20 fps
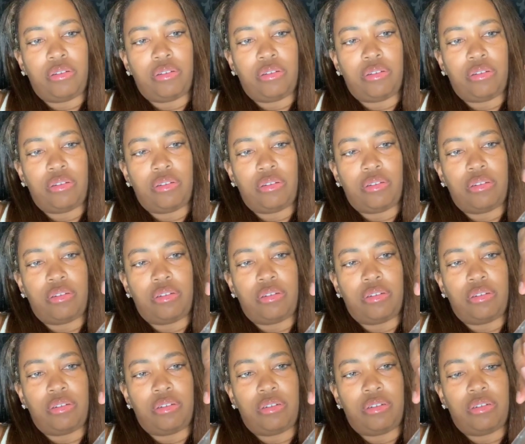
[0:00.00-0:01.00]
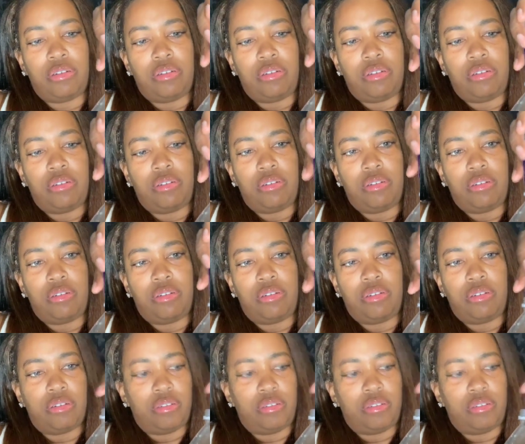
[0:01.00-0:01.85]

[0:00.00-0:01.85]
No one is speaking in this clip.